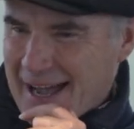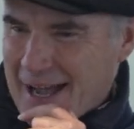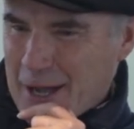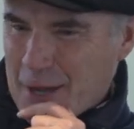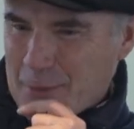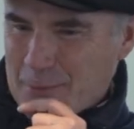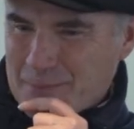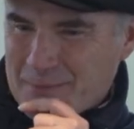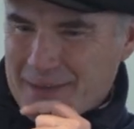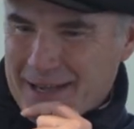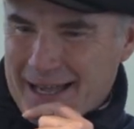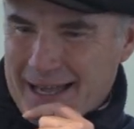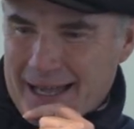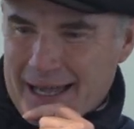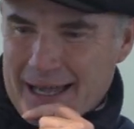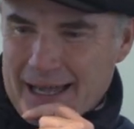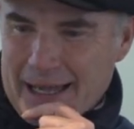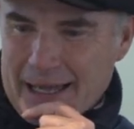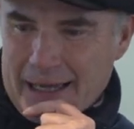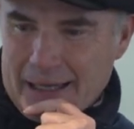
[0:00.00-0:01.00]
um,
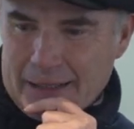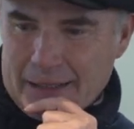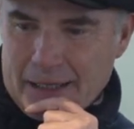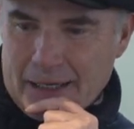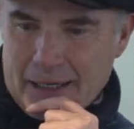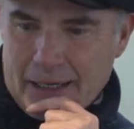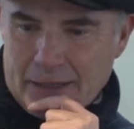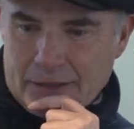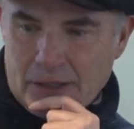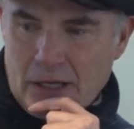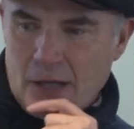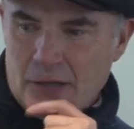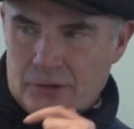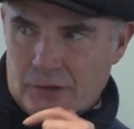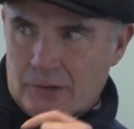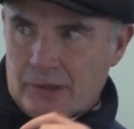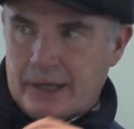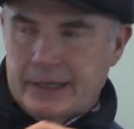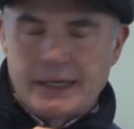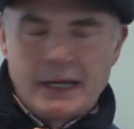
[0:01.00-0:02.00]
I know it's
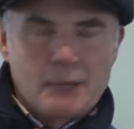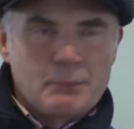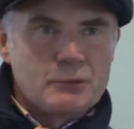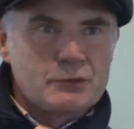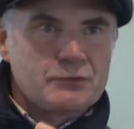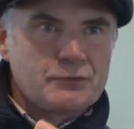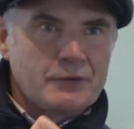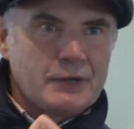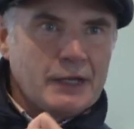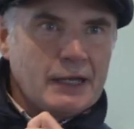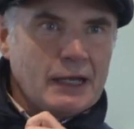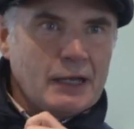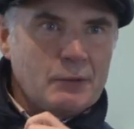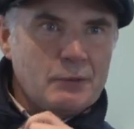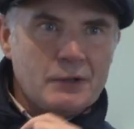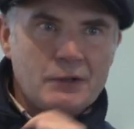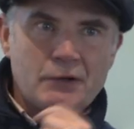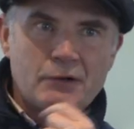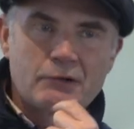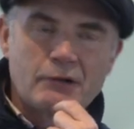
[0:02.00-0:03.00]
a great atmosphere here.
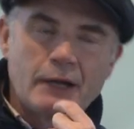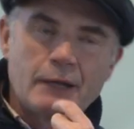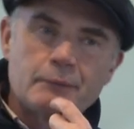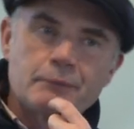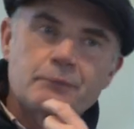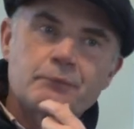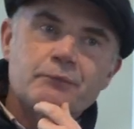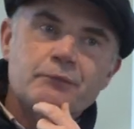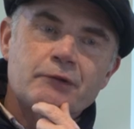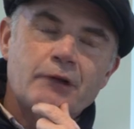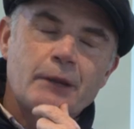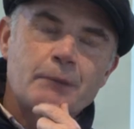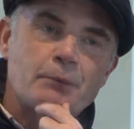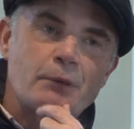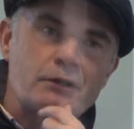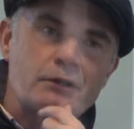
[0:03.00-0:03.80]
We've got a great, great